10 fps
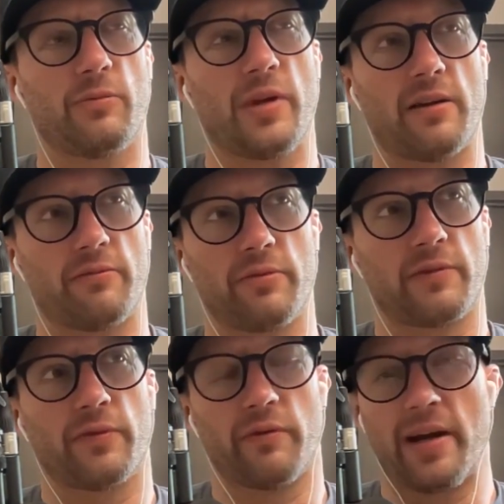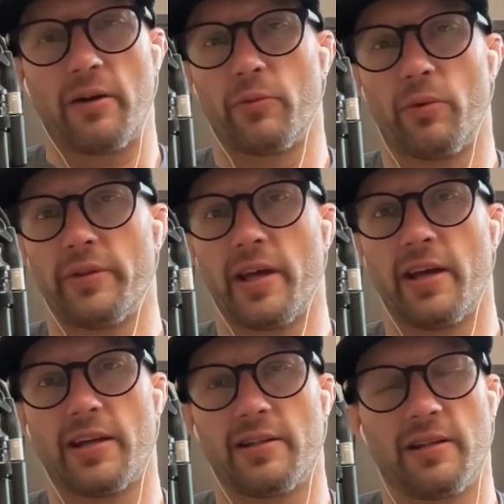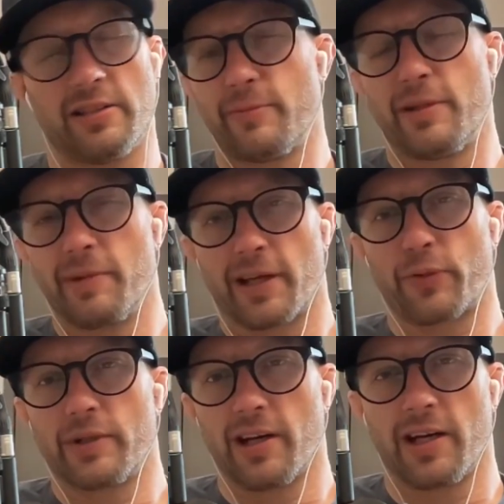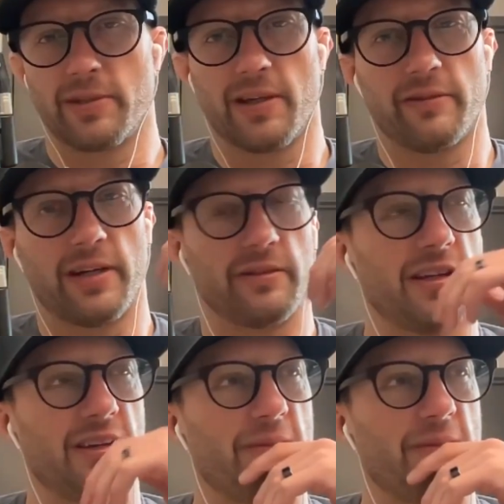we had a really fun round the one day, and he submitted me like 3 times in that round.